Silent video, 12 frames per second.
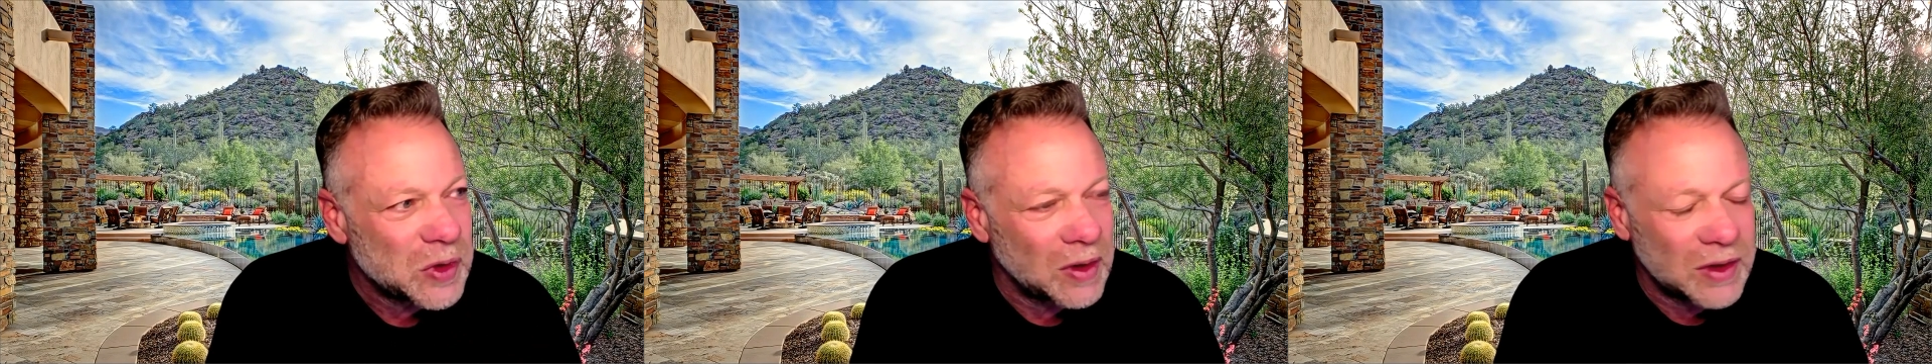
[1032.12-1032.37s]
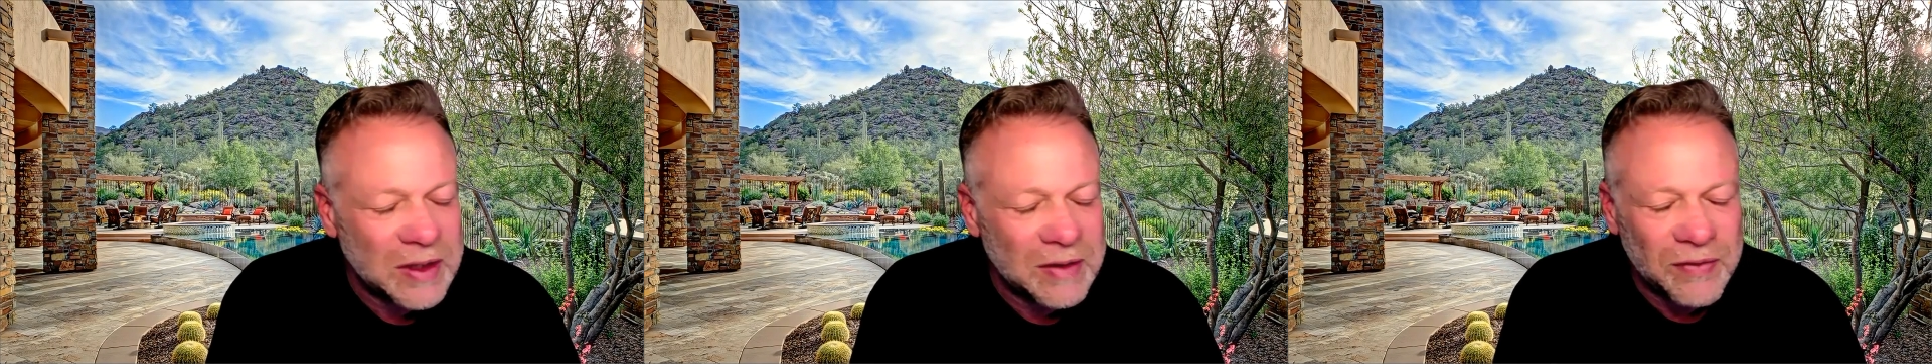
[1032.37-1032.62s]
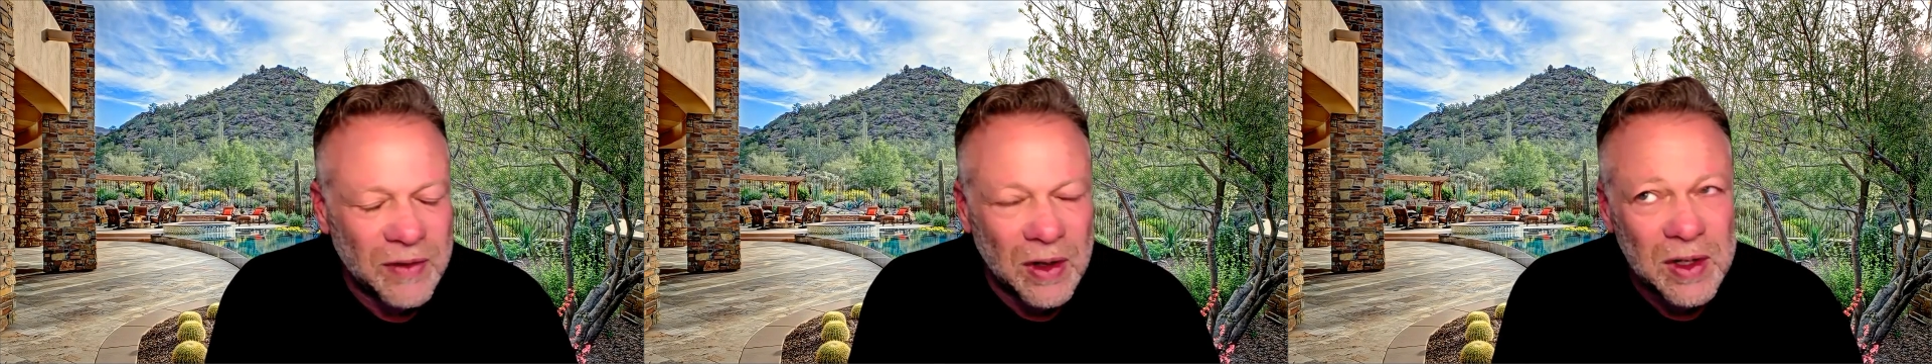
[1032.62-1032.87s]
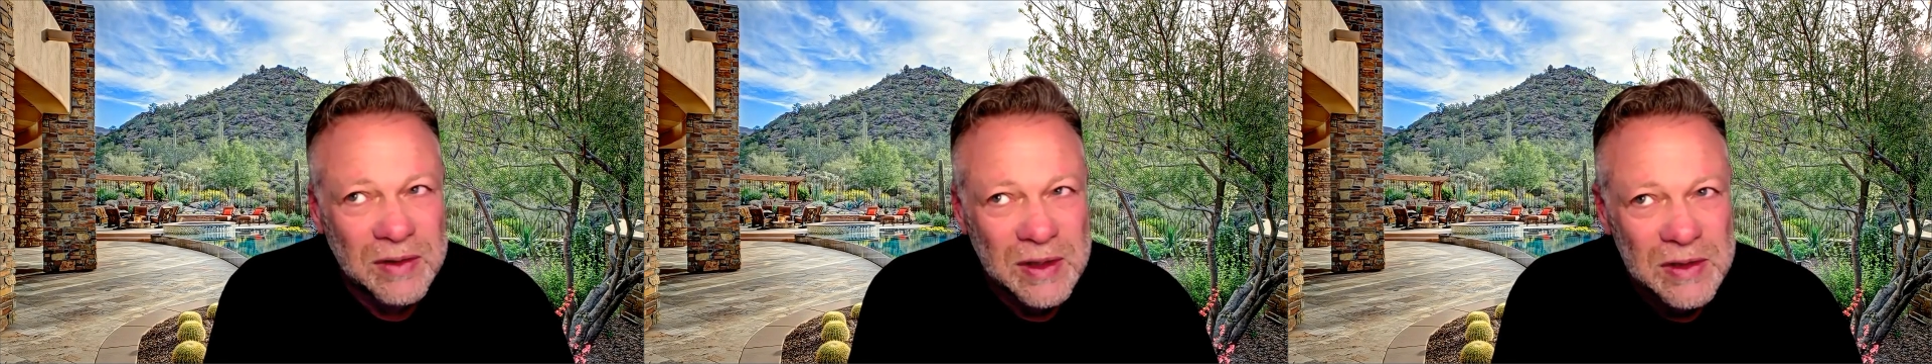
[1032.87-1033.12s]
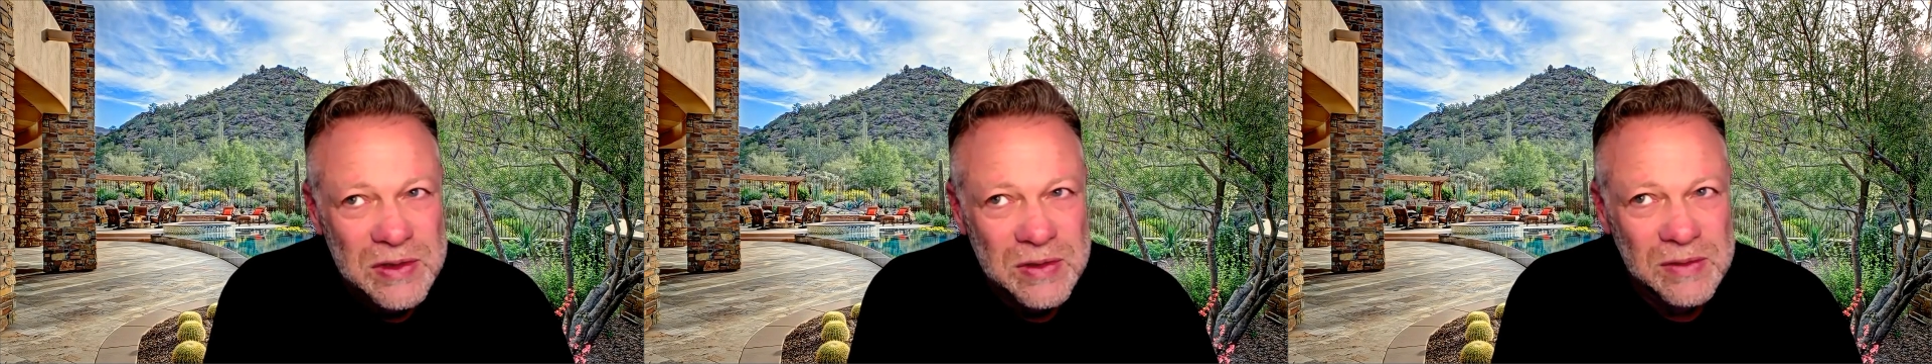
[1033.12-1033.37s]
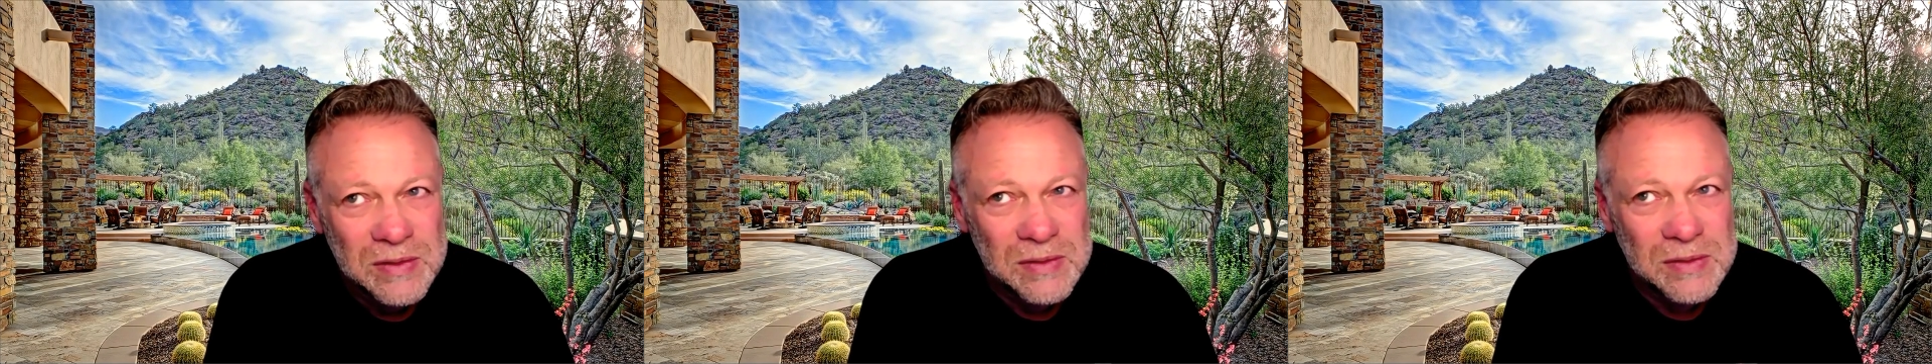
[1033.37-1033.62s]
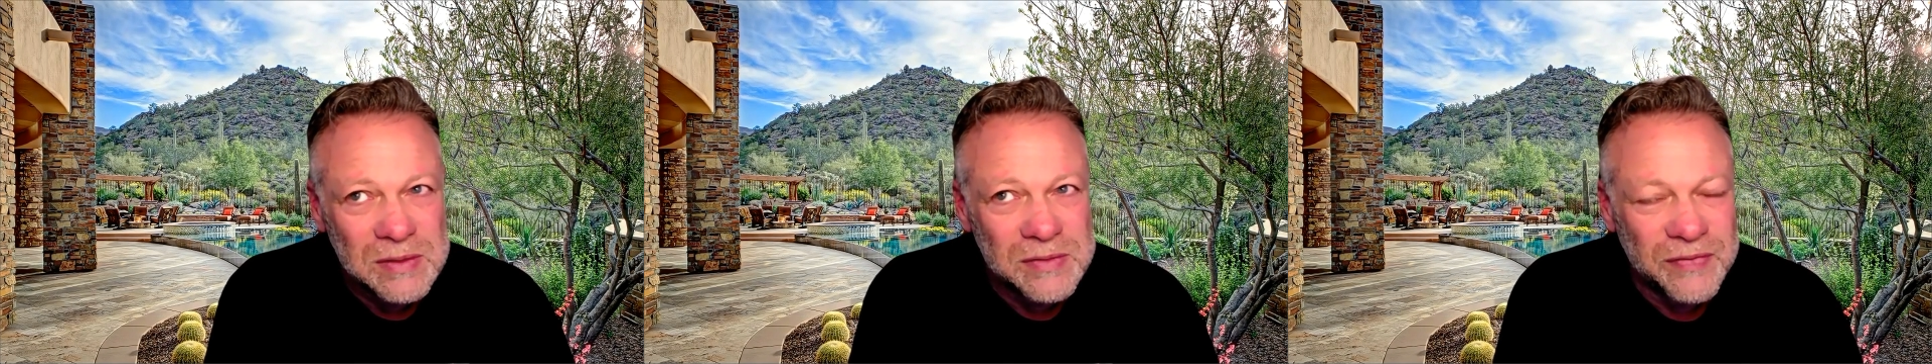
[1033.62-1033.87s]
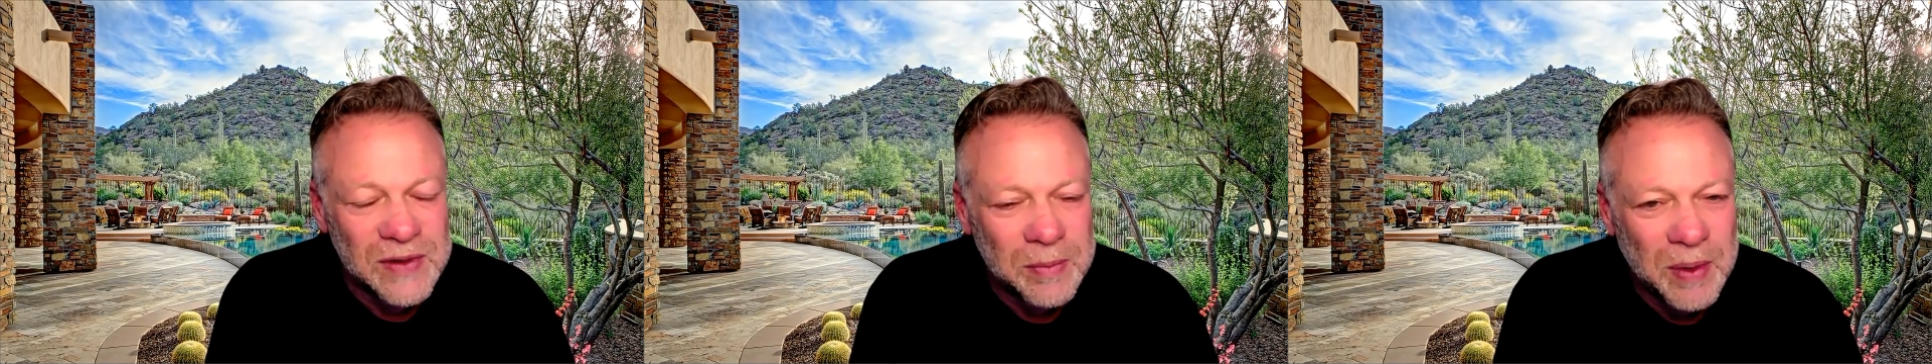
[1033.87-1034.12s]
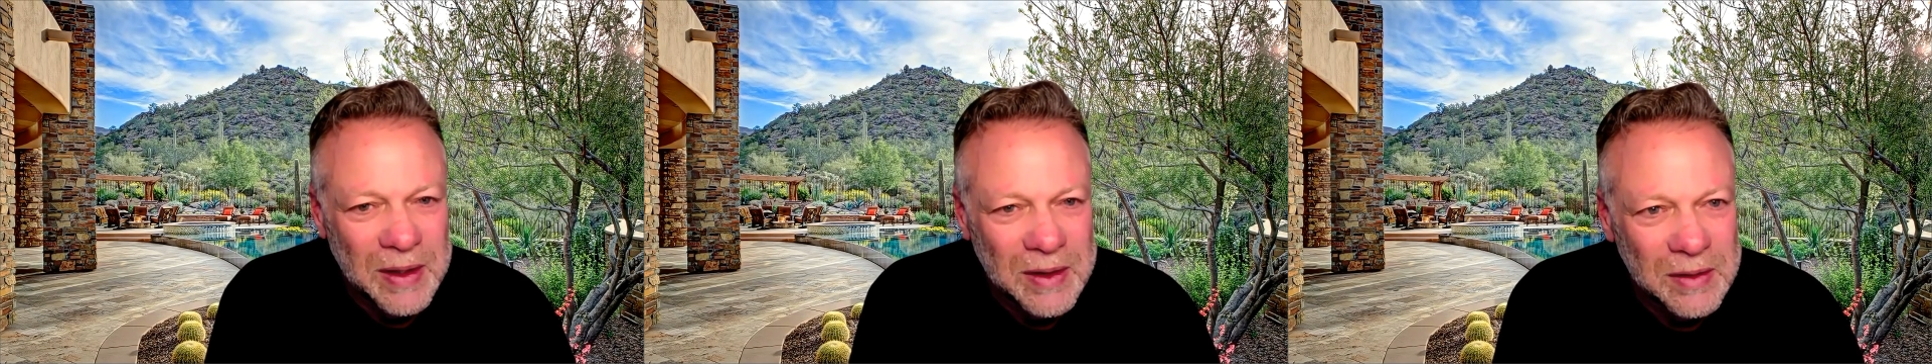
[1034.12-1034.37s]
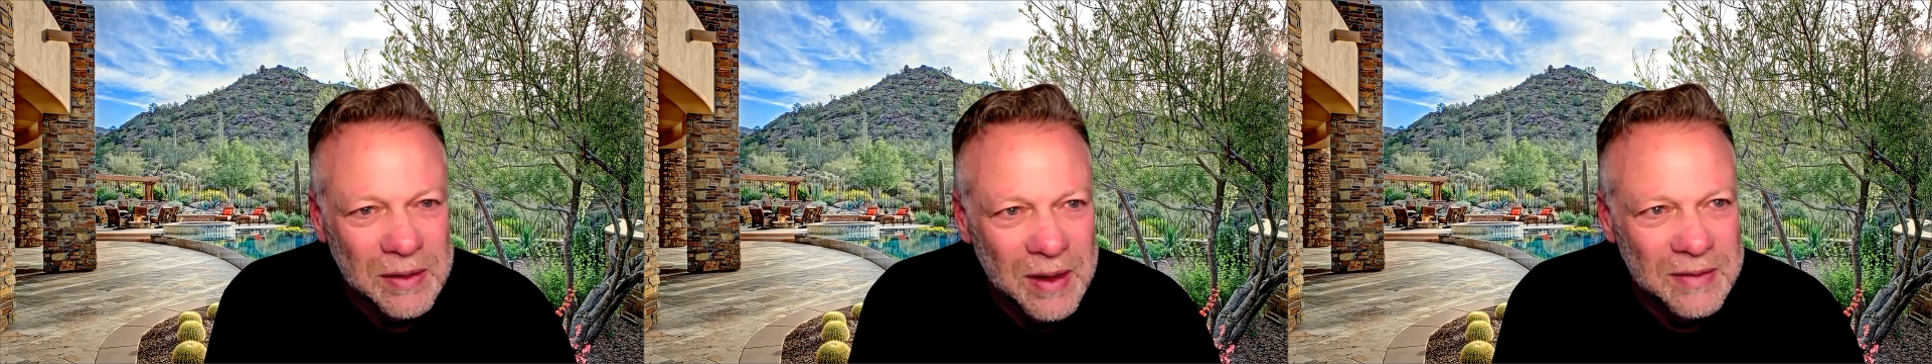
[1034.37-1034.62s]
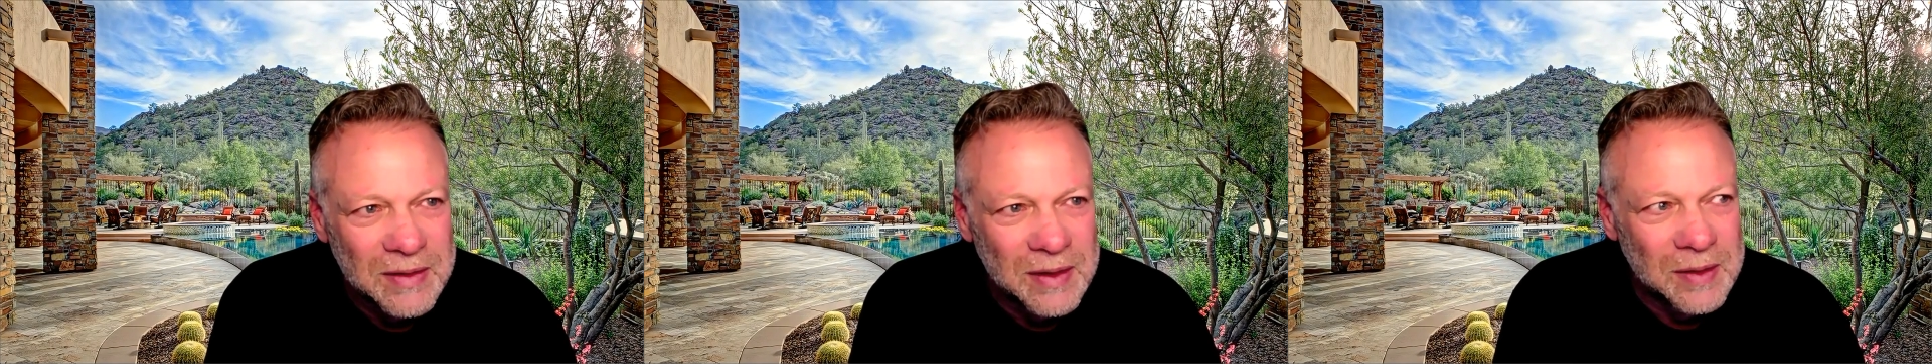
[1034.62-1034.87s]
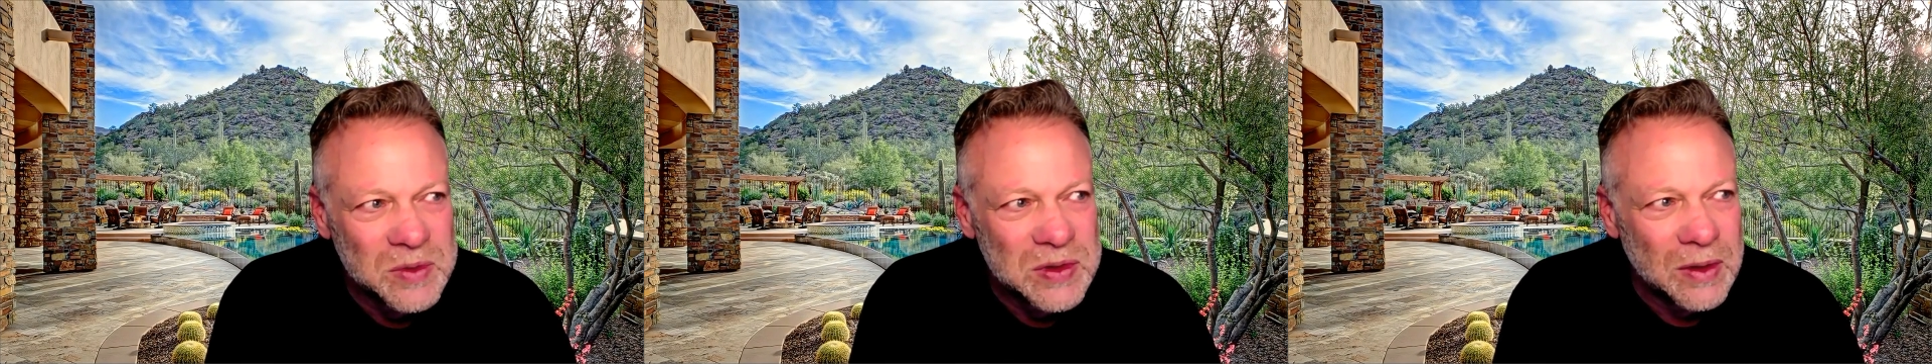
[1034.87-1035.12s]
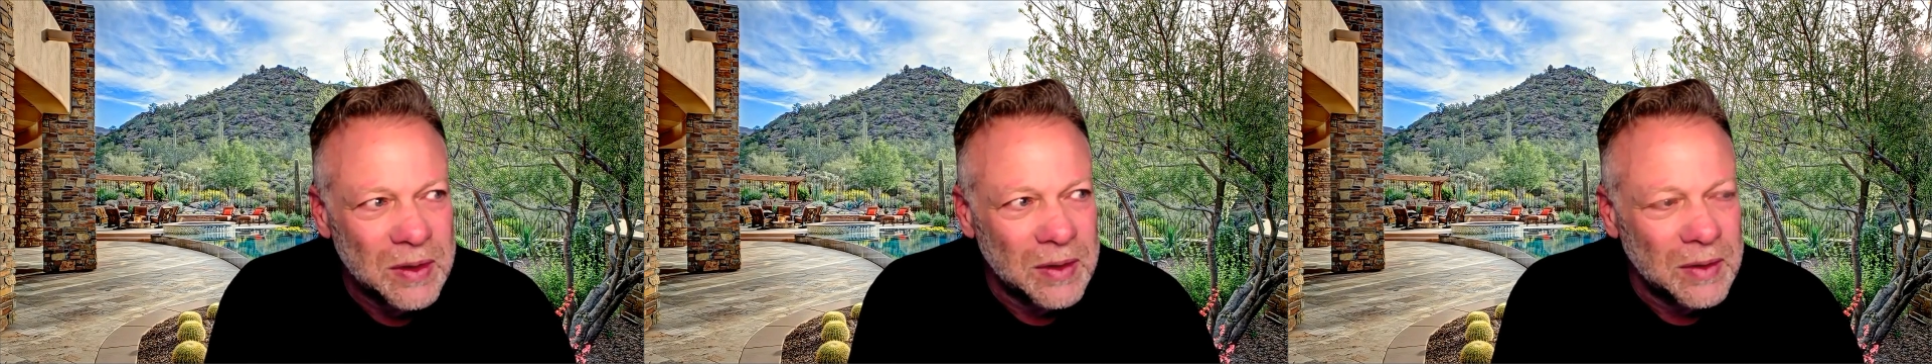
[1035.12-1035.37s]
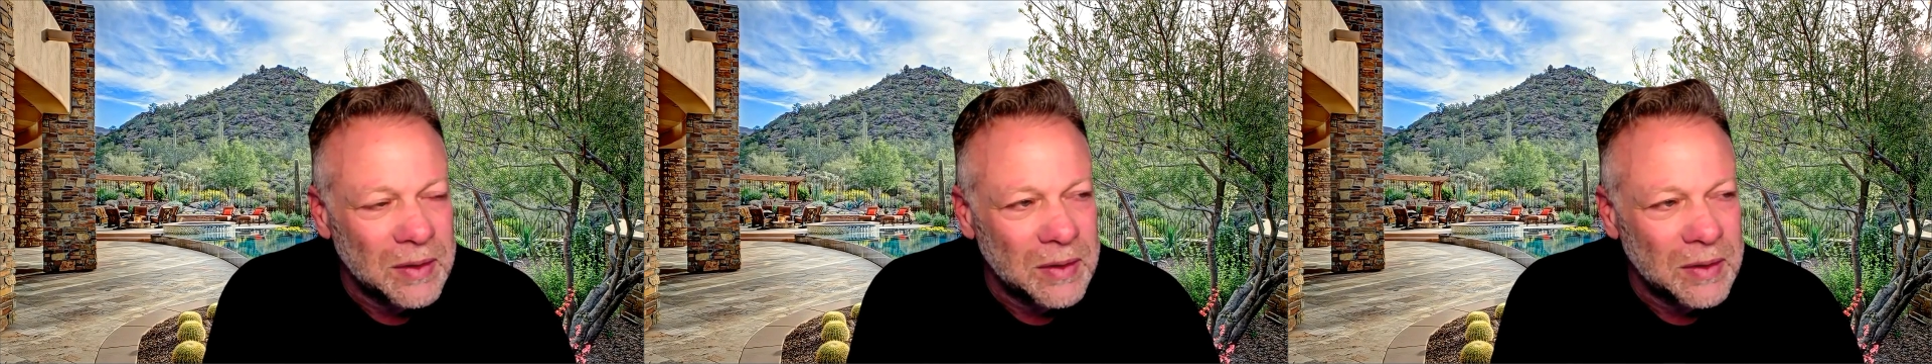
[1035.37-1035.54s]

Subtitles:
So I'll give architectural feedback a lot of times,